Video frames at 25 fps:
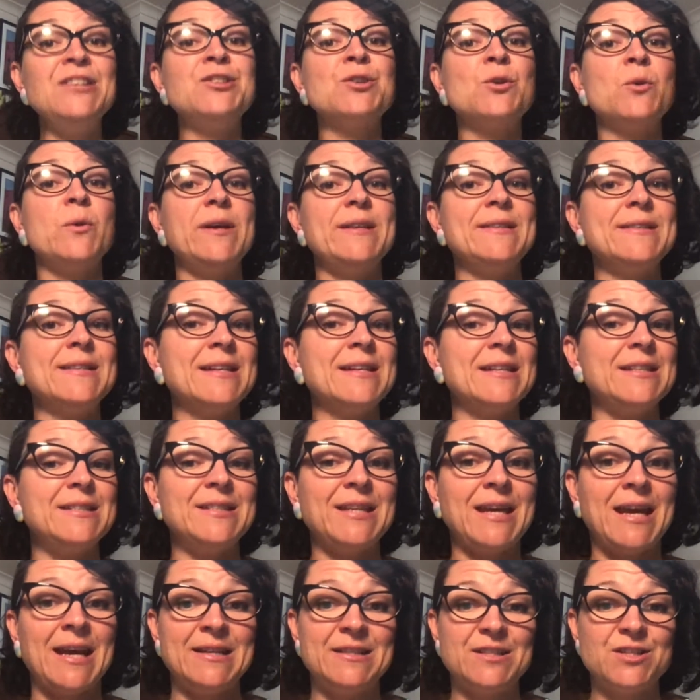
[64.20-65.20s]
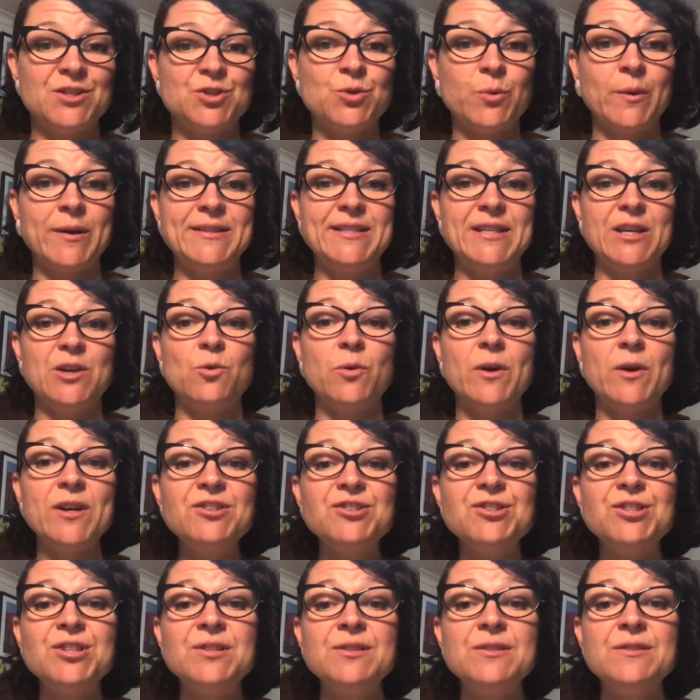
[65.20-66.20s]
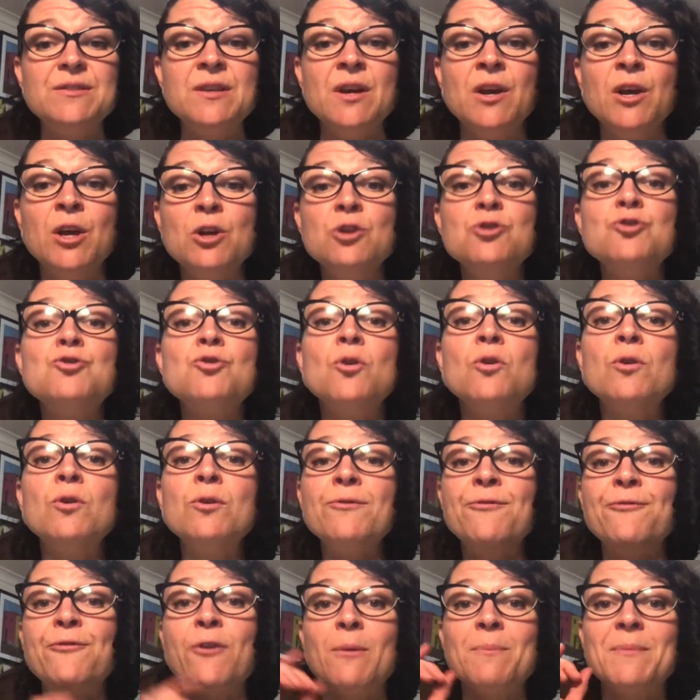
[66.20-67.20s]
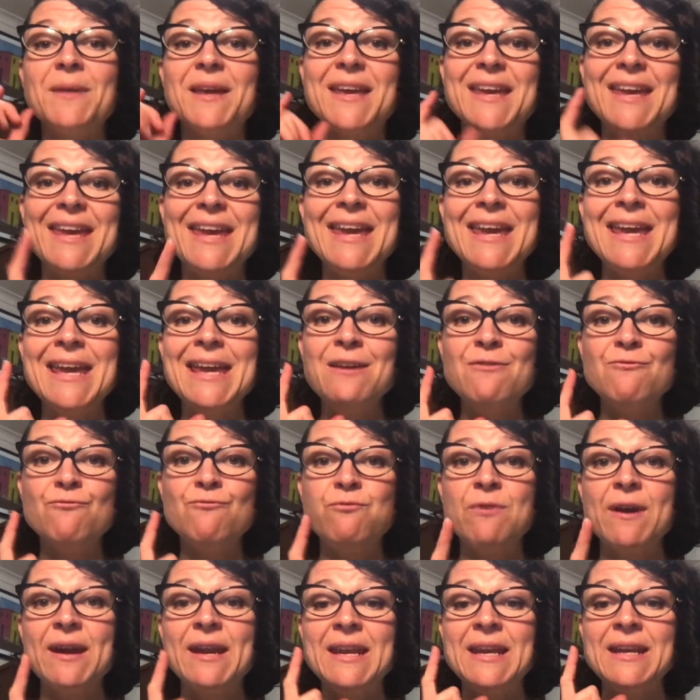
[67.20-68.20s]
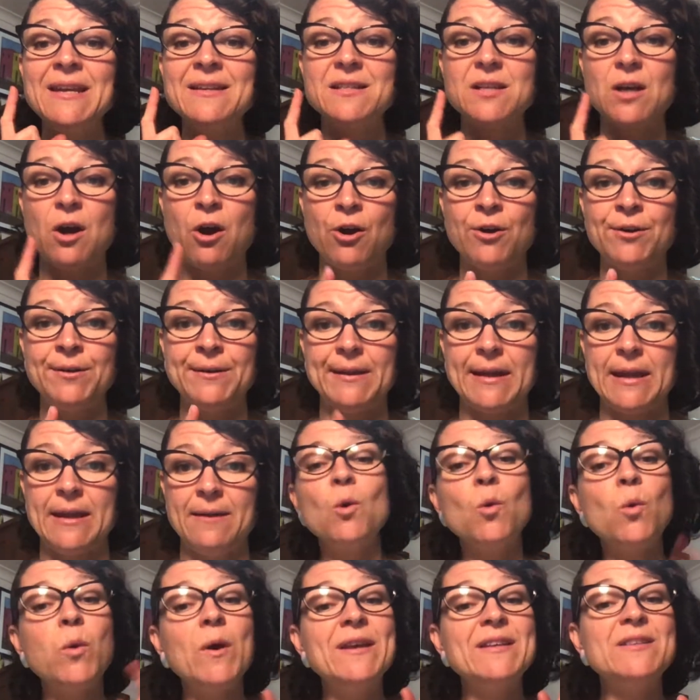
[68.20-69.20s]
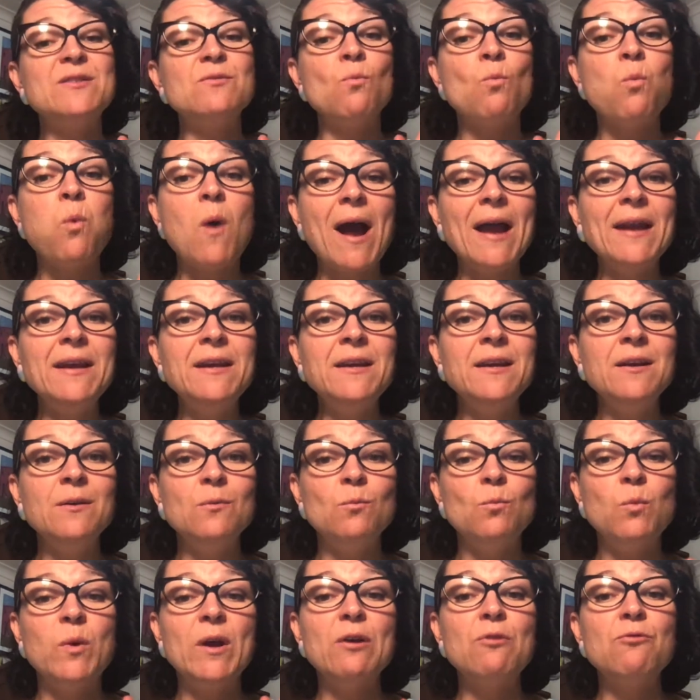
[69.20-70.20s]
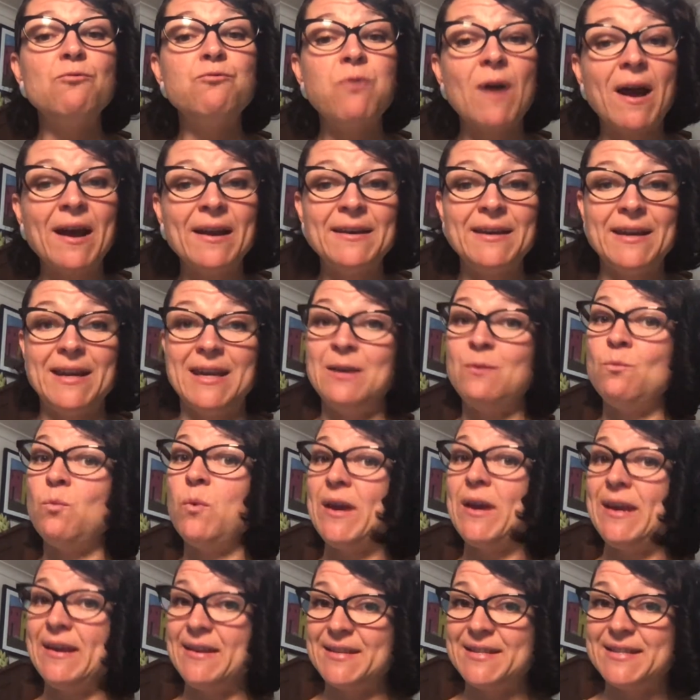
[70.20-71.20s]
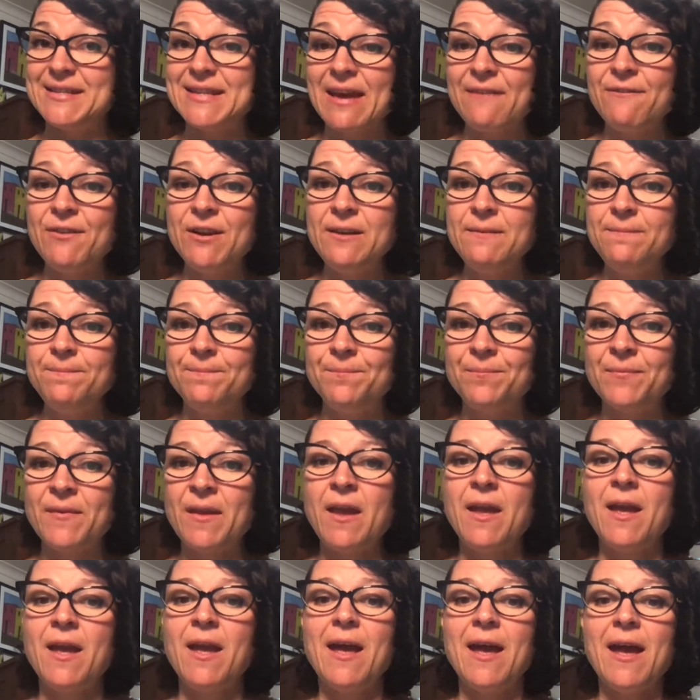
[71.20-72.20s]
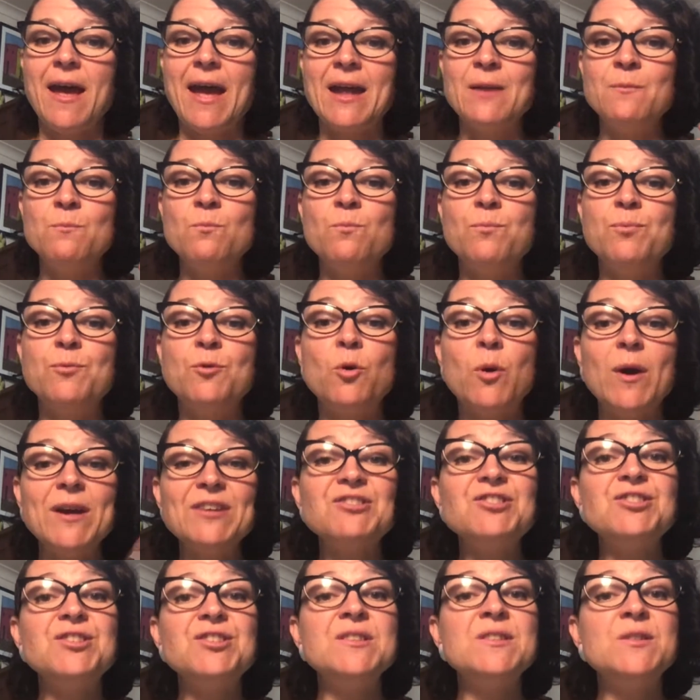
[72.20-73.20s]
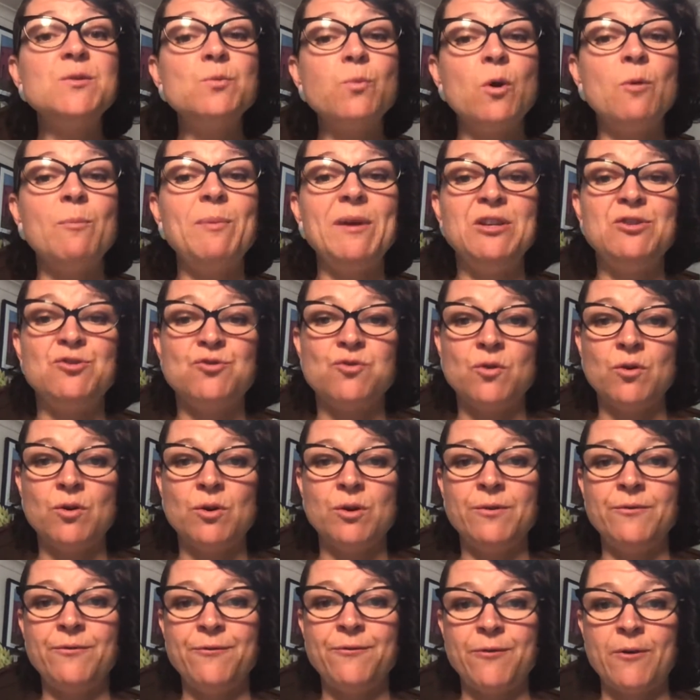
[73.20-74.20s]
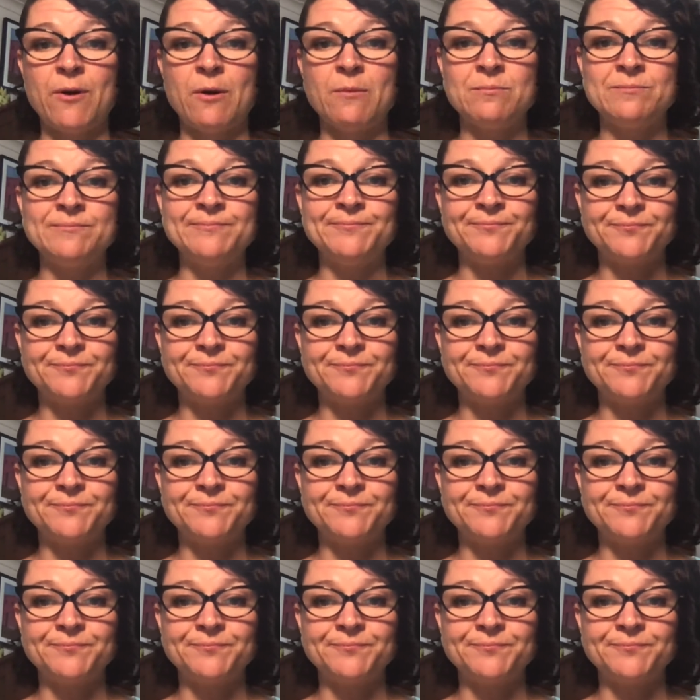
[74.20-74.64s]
quiz contains 20 questions drawn from the key readings only. Quiz 1 will run in week 7 and questions will be drawn from